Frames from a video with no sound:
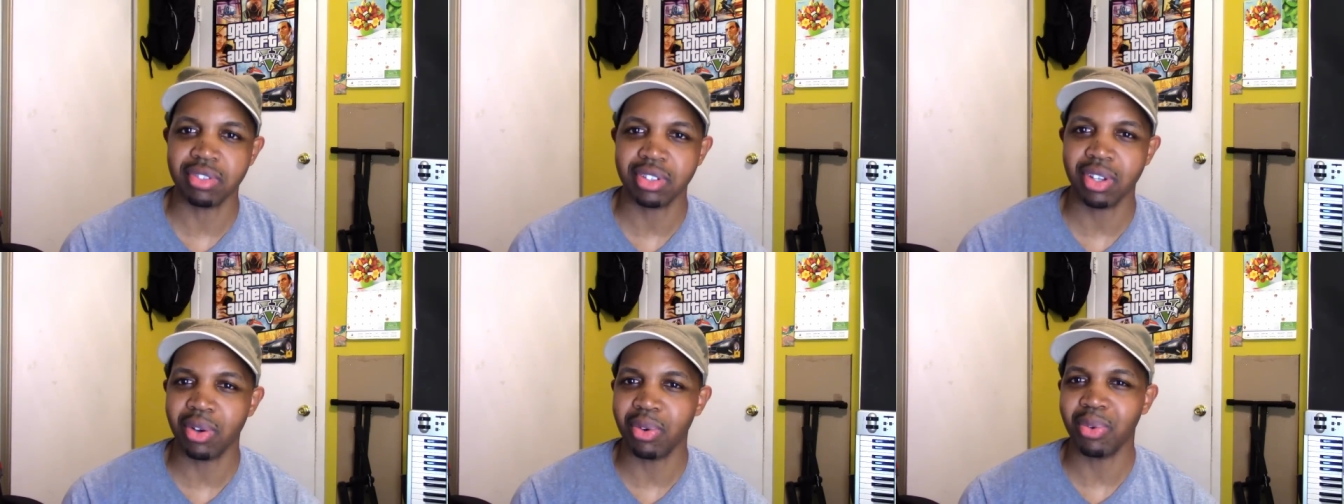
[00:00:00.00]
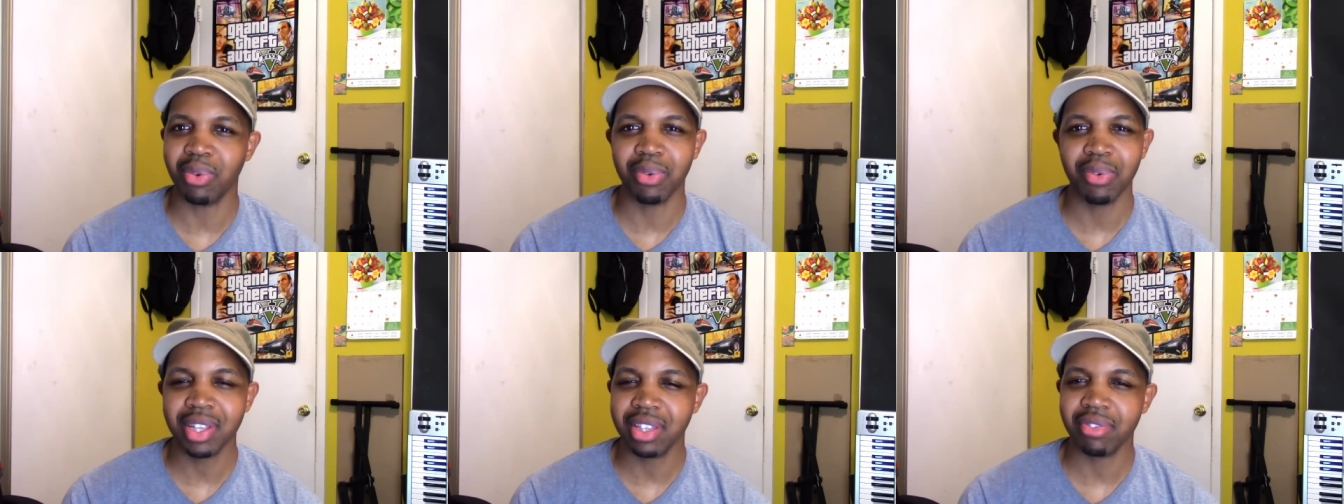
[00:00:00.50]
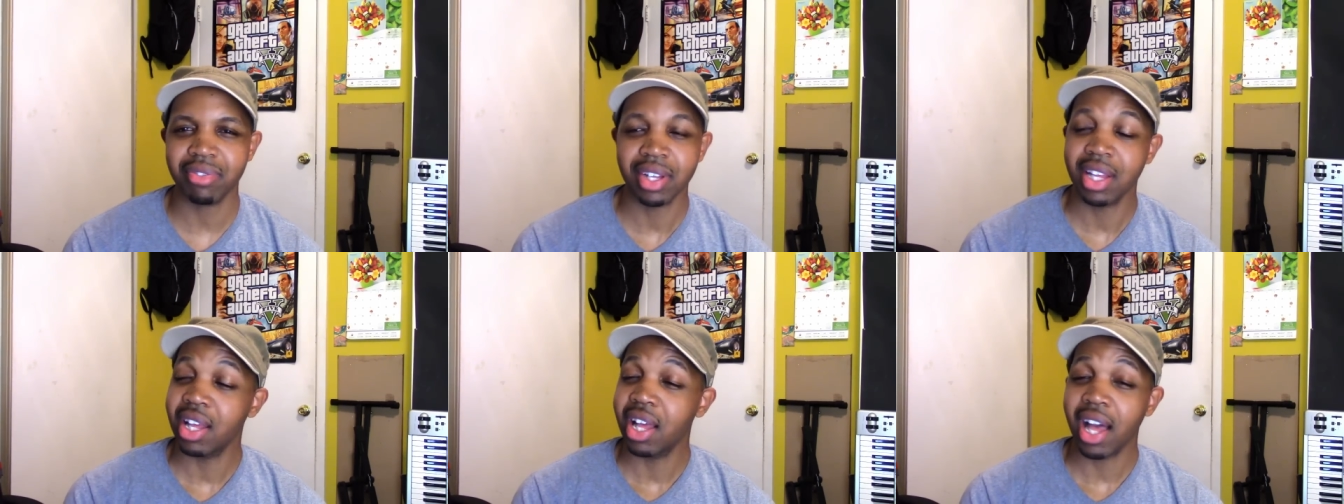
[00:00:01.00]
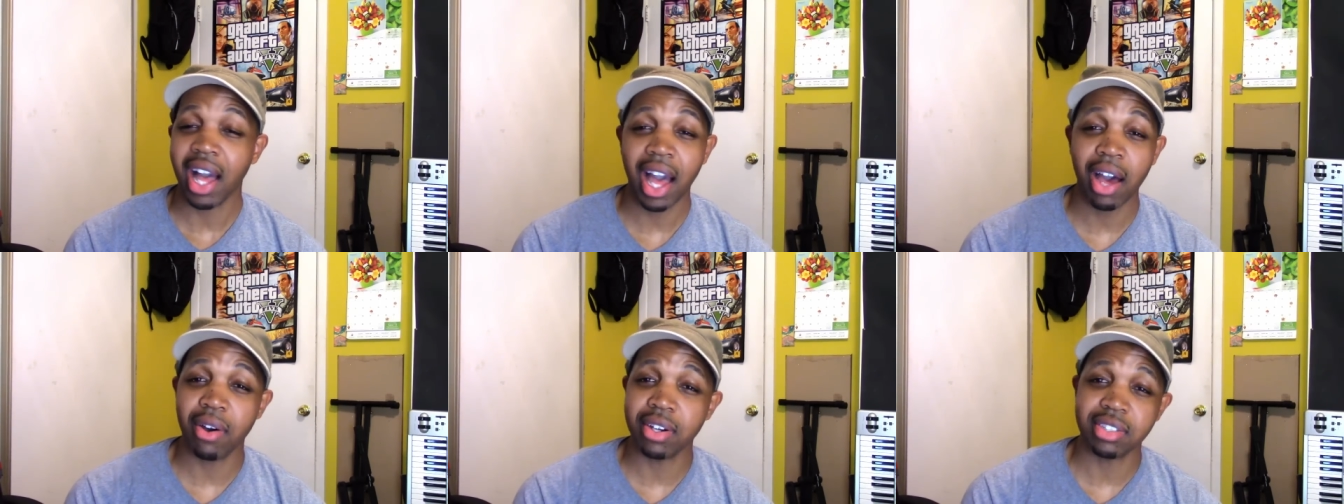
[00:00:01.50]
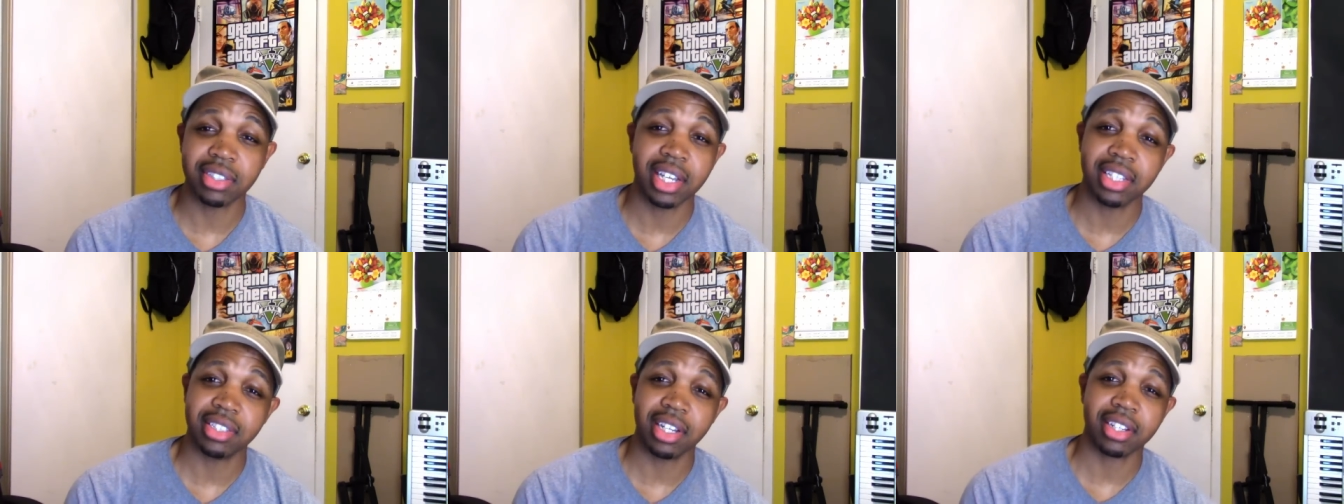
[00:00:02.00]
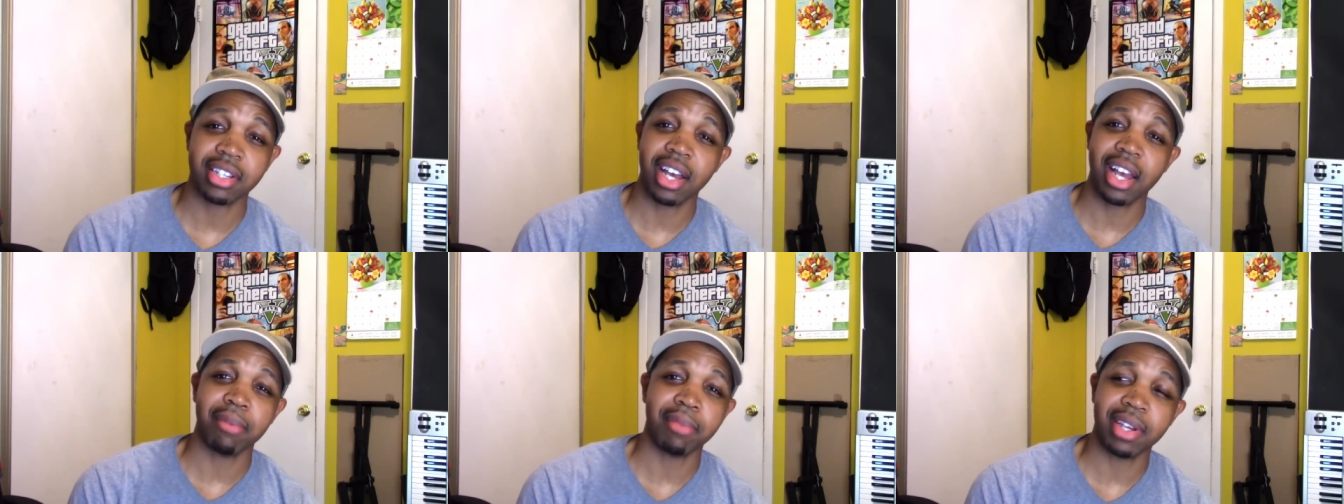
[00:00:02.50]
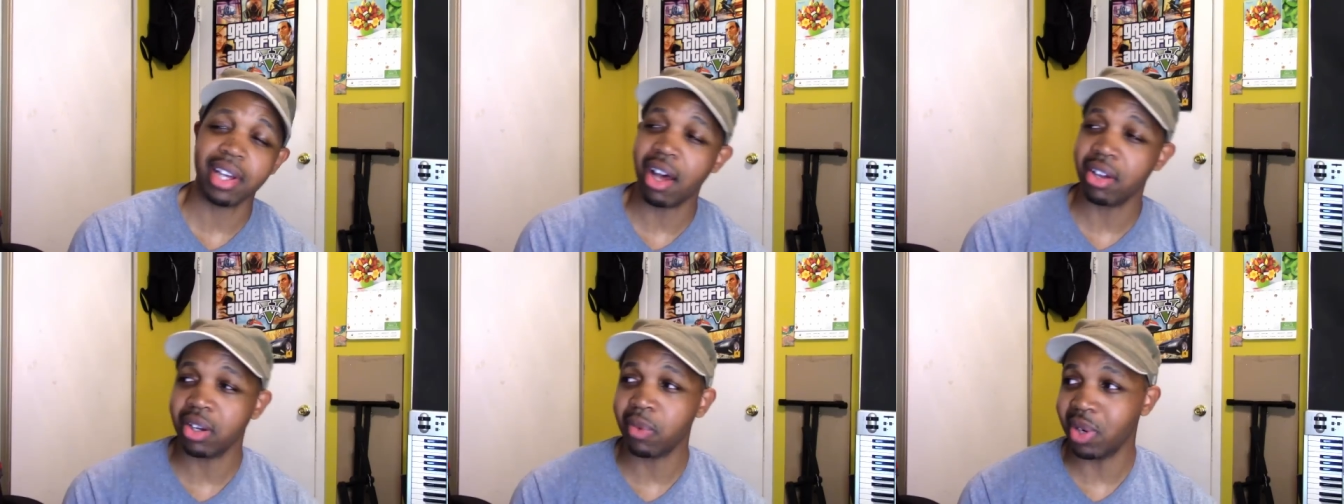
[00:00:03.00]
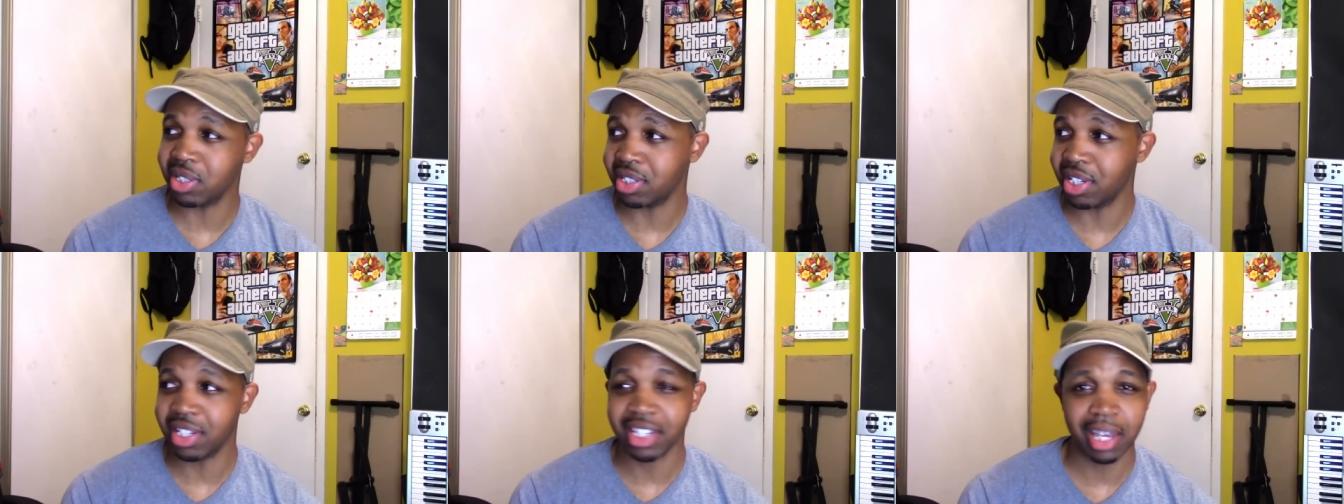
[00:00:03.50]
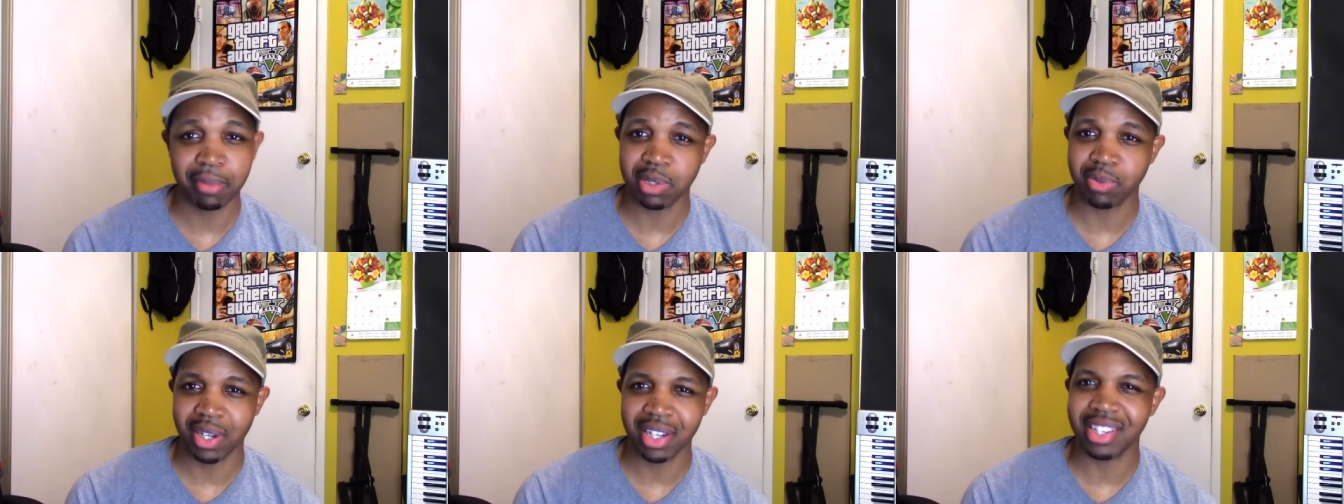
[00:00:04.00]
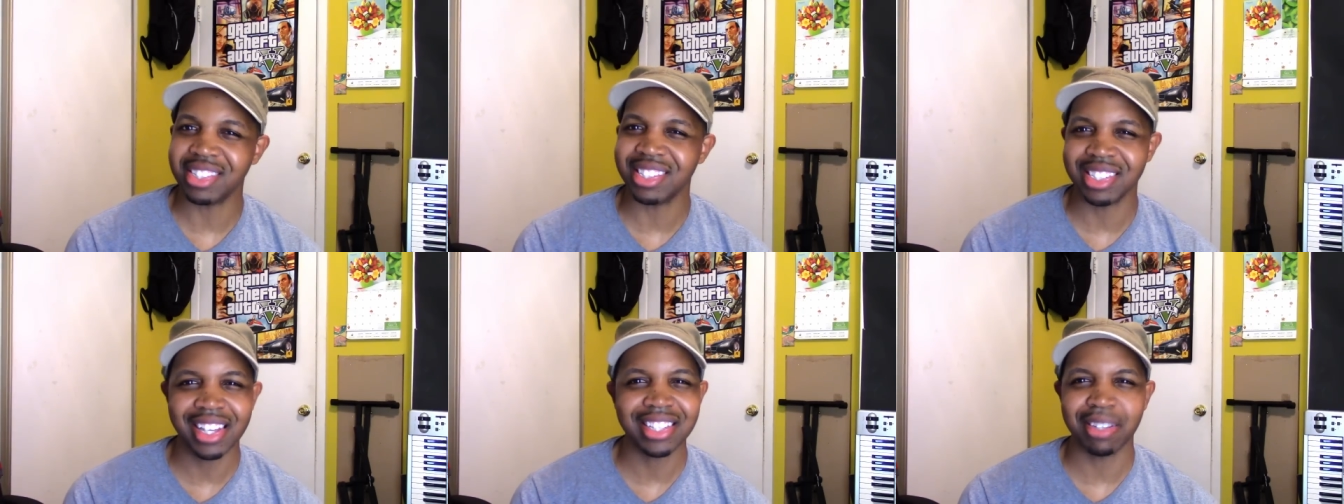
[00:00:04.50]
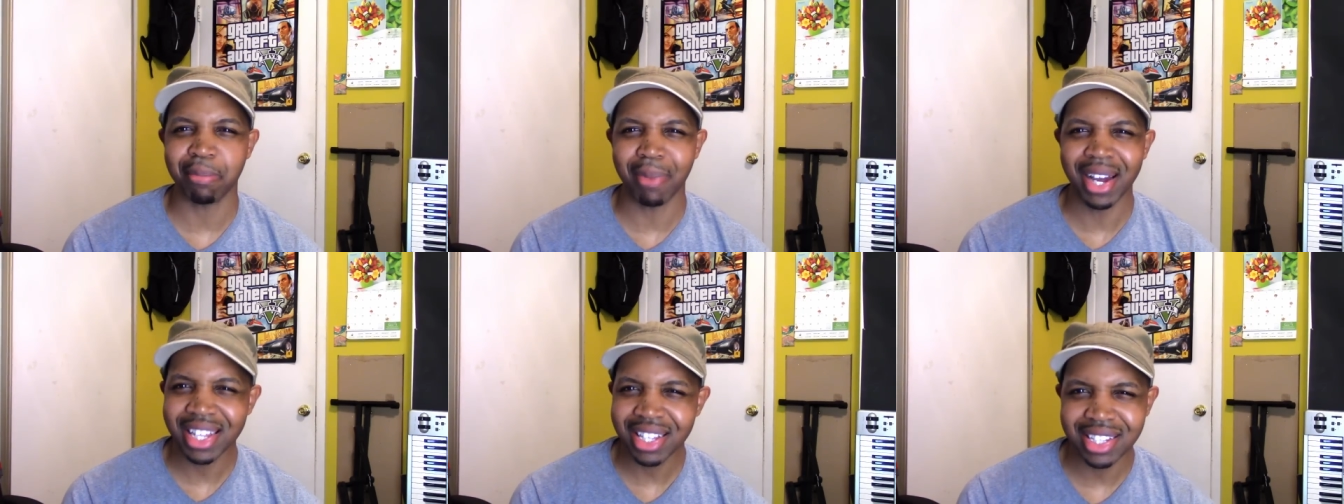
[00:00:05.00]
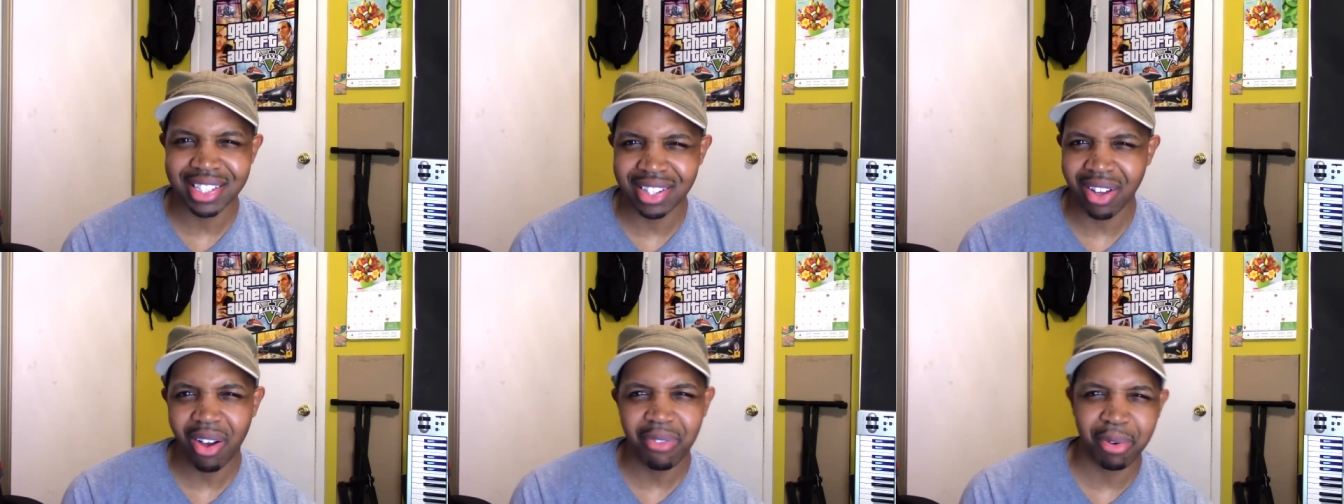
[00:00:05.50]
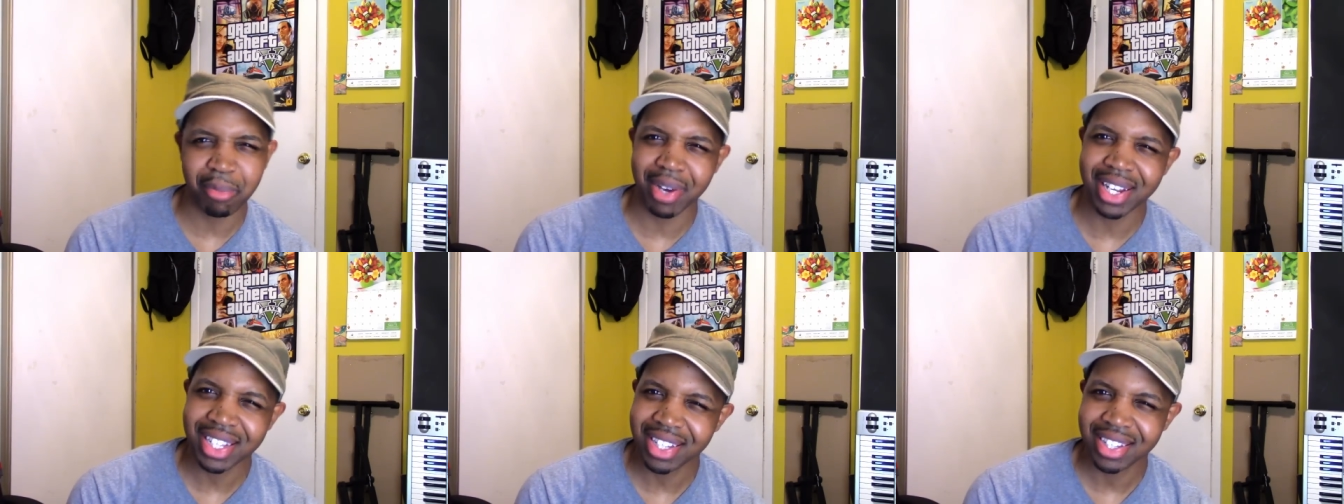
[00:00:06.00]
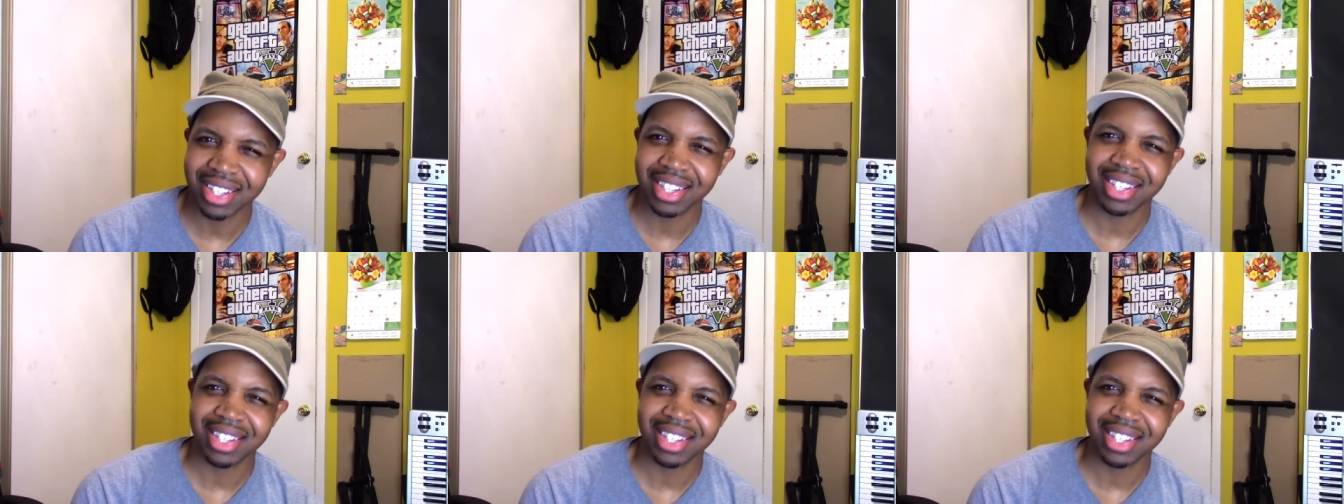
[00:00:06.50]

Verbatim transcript: So what the? F I don't understand Jedikiah, man. I don't know what his end game is right here. Is it, is it money? Is it all for money?